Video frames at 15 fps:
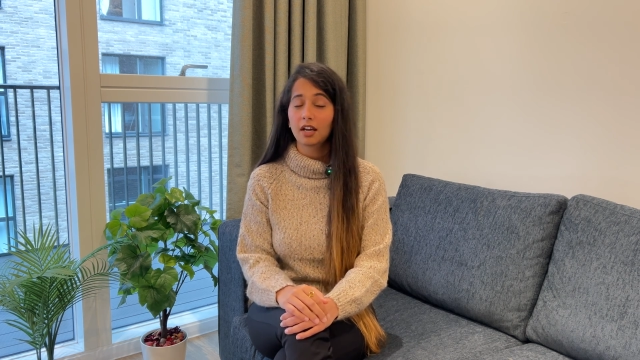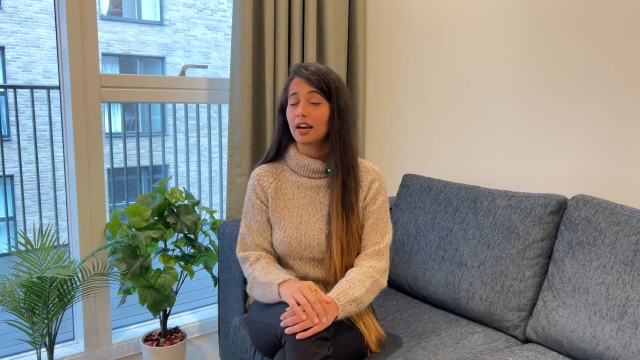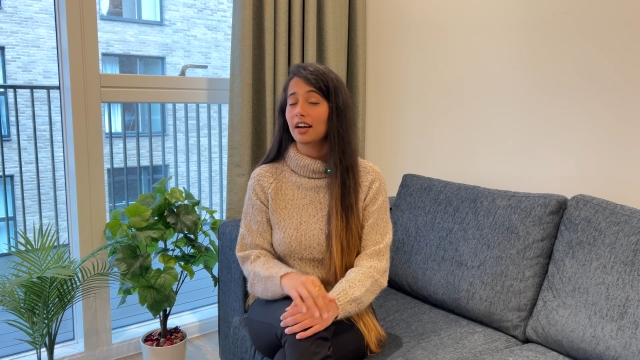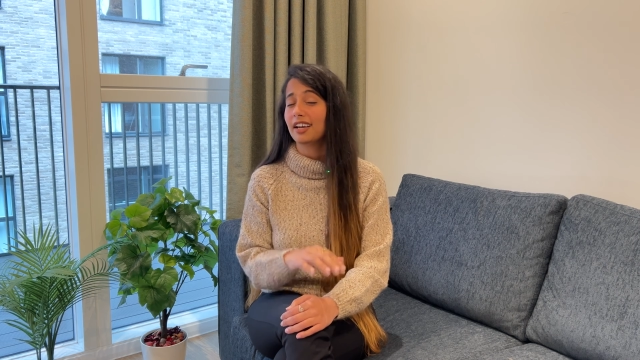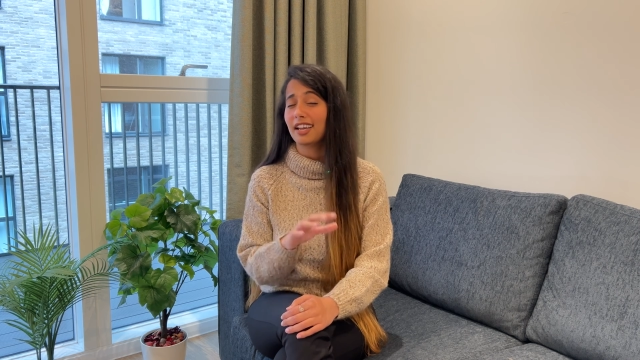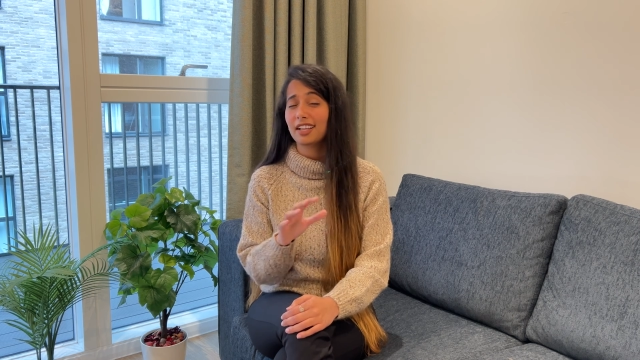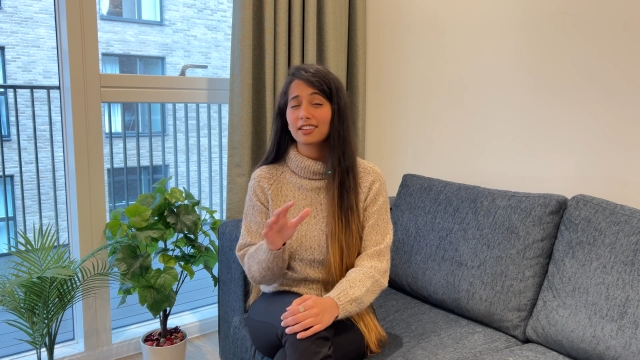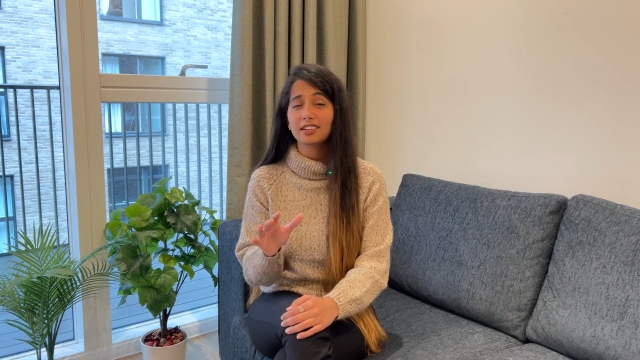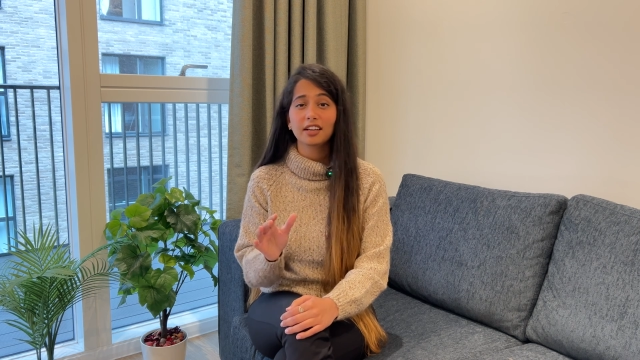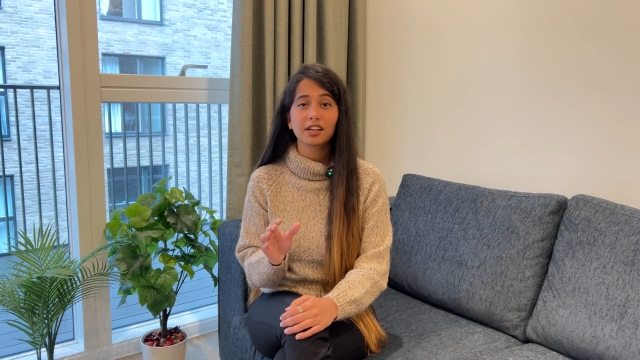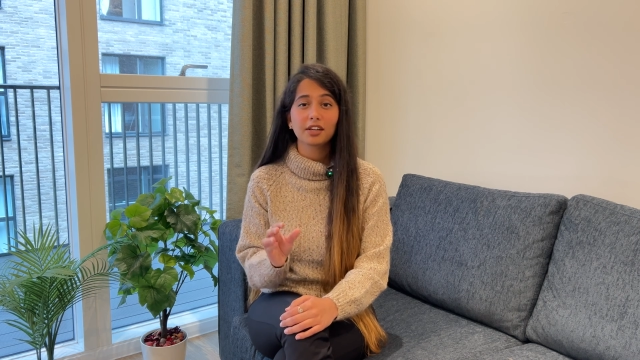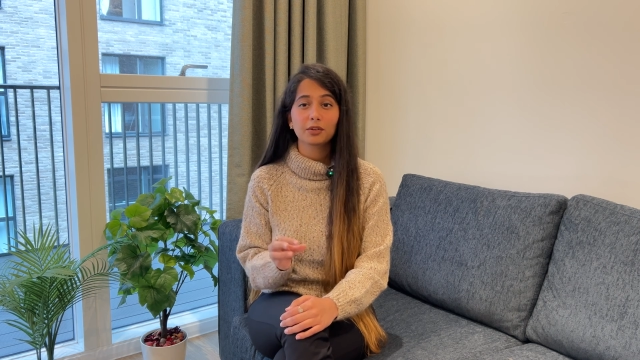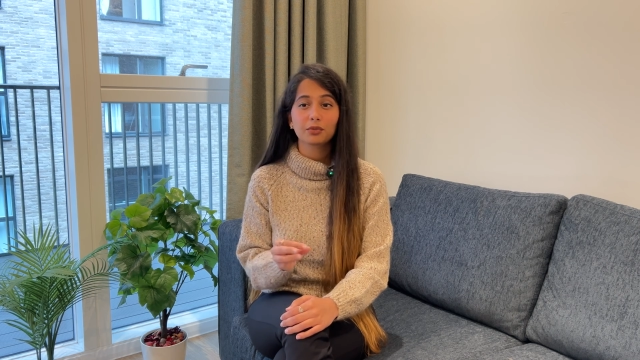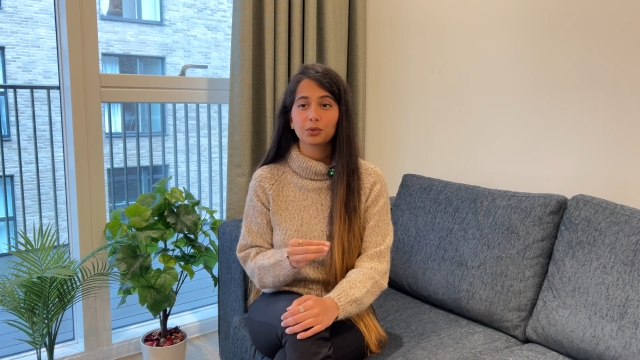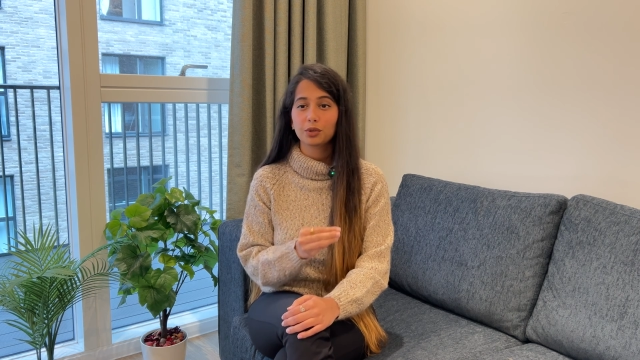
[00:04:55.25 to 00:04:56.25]
Again, the
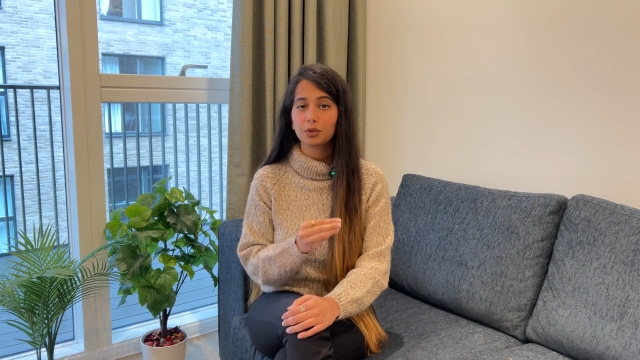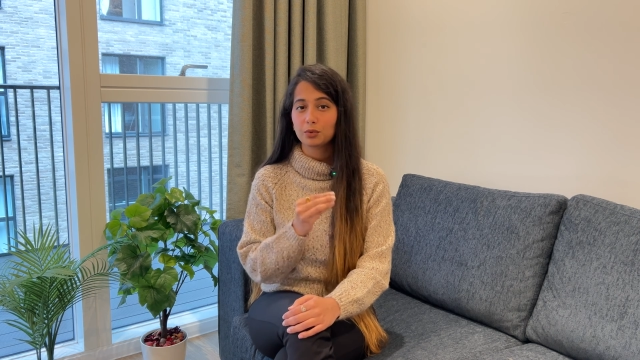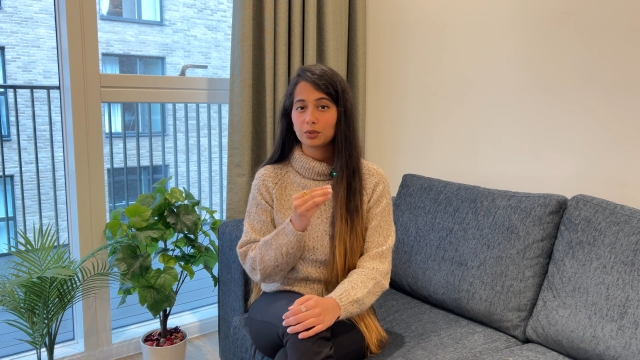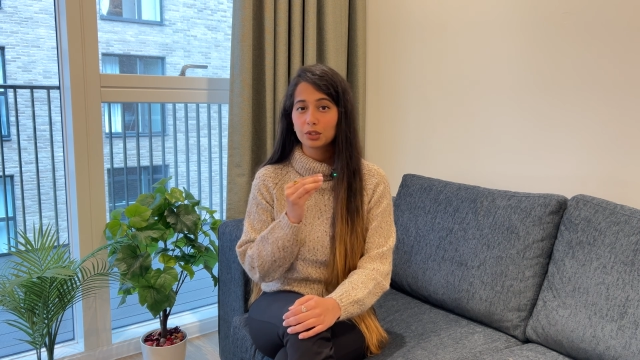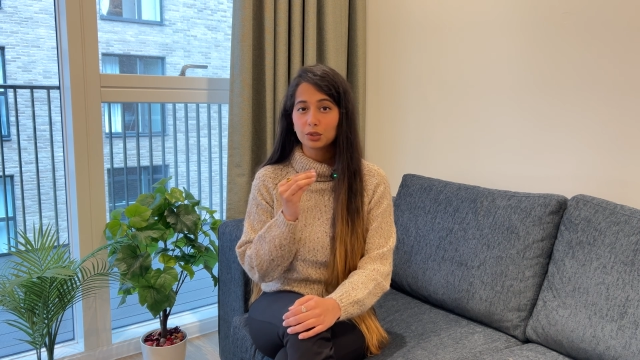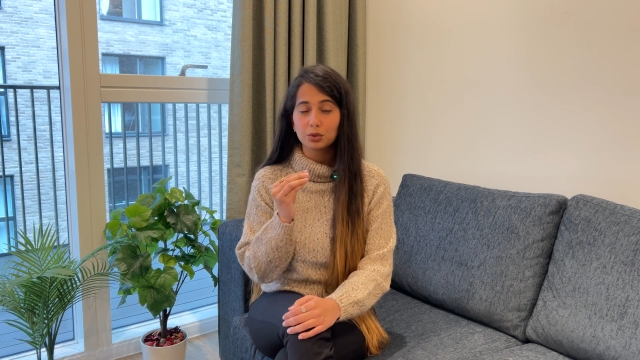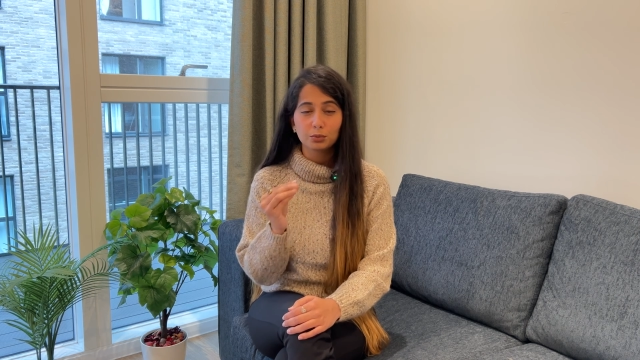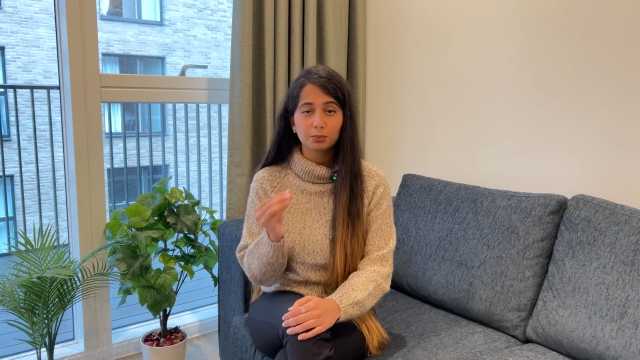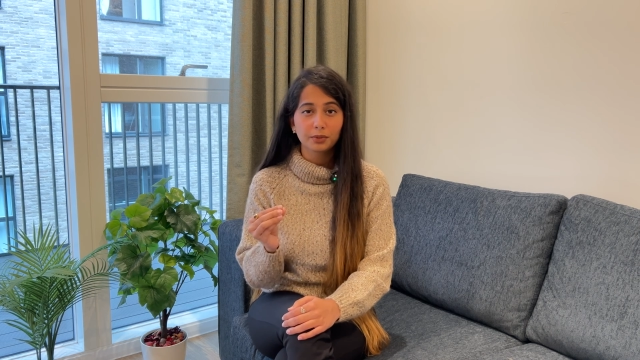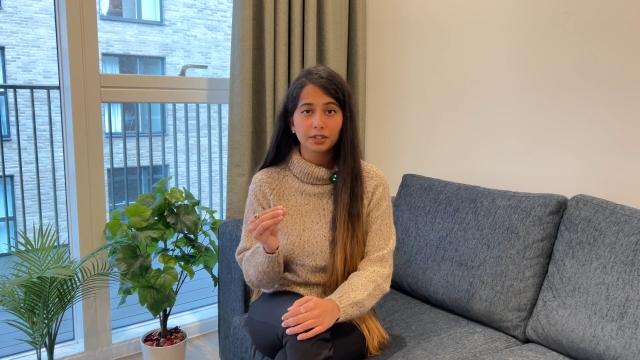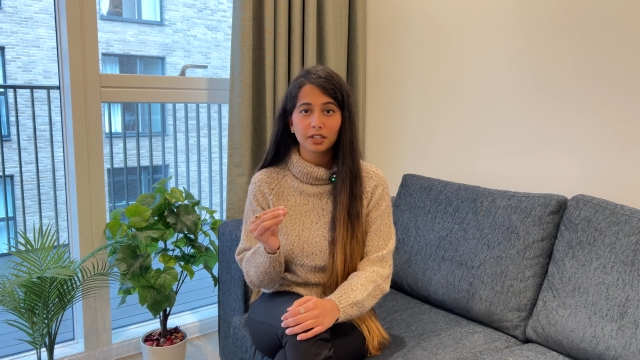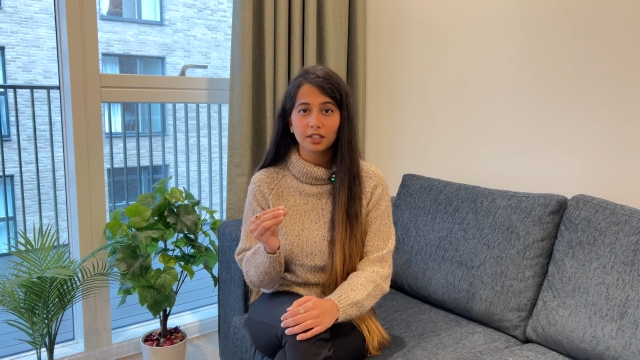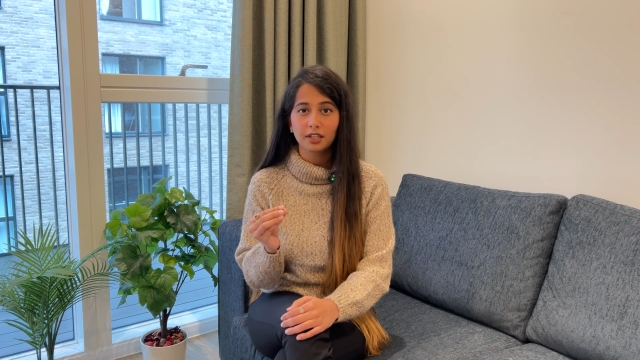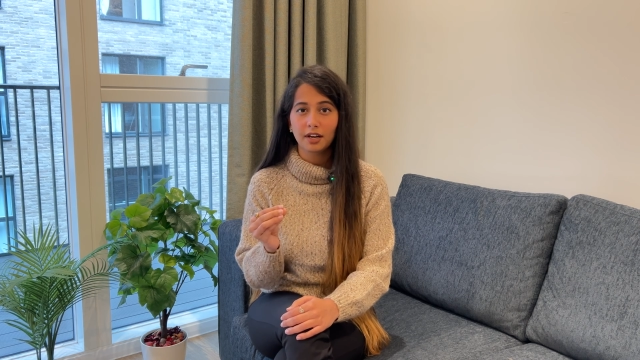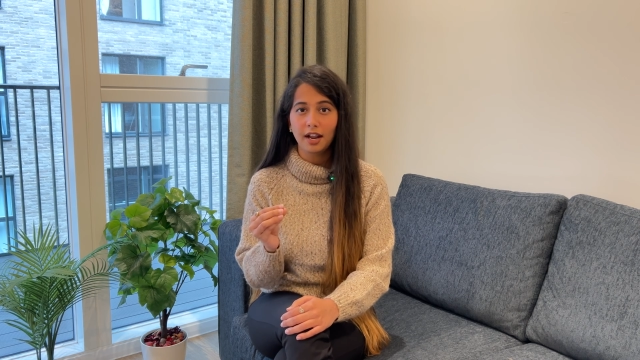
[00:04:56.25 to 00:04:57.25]
interviewer was super
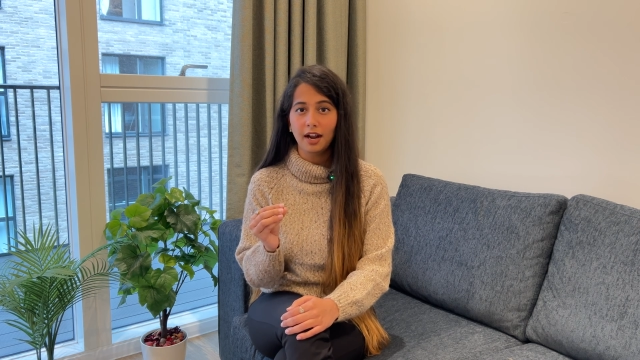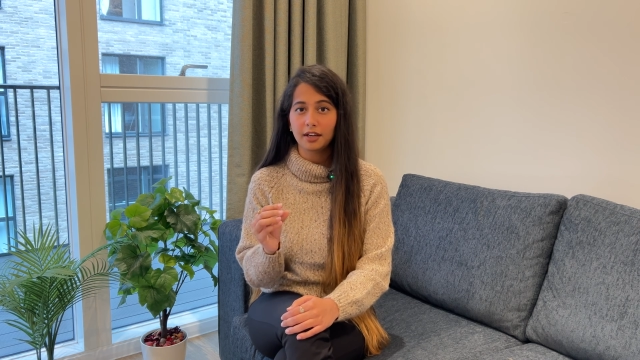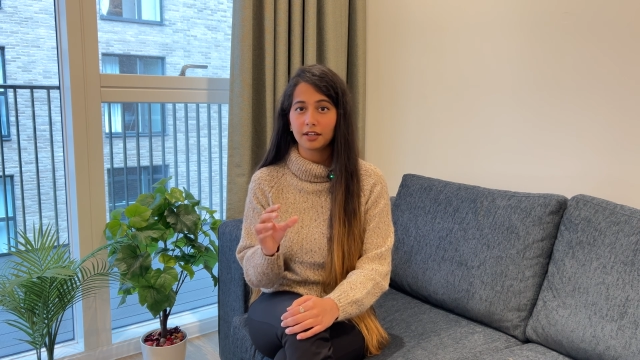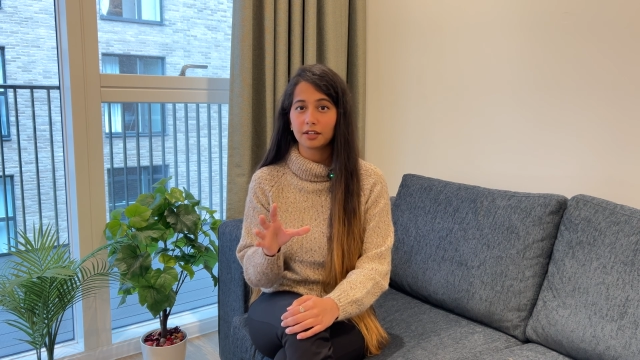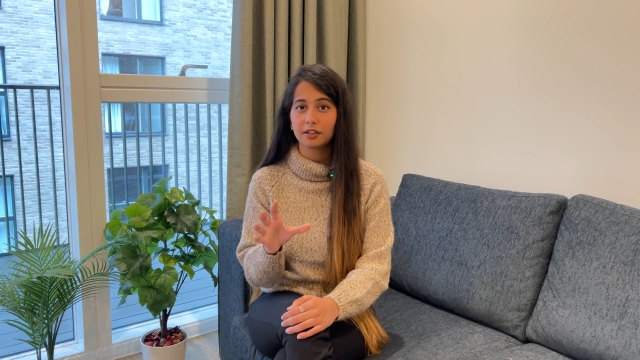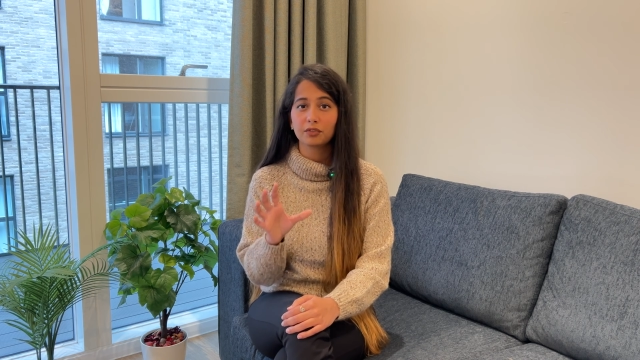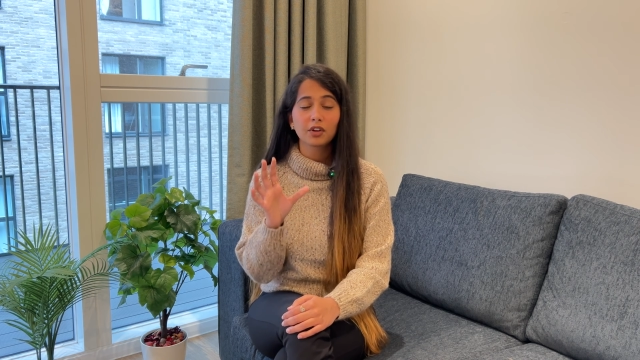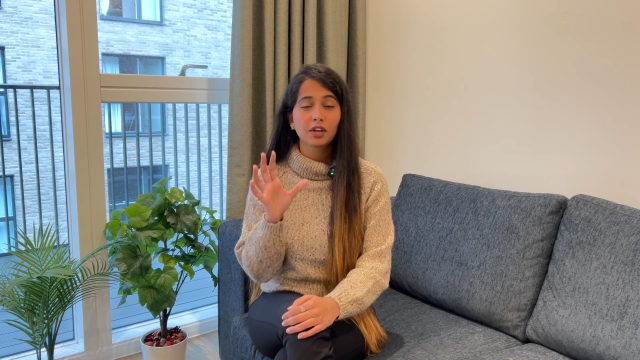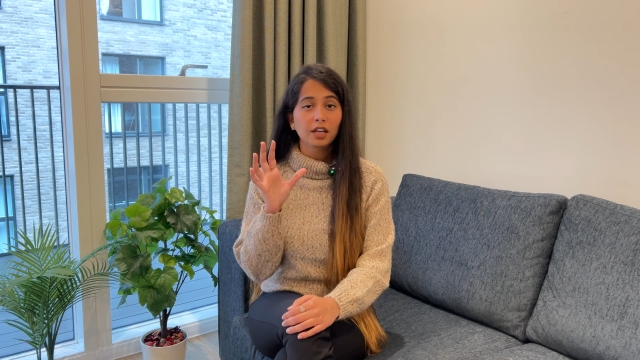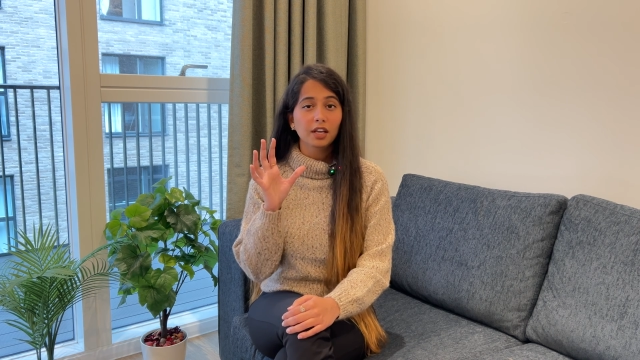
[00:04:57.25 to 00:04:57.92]
interactive.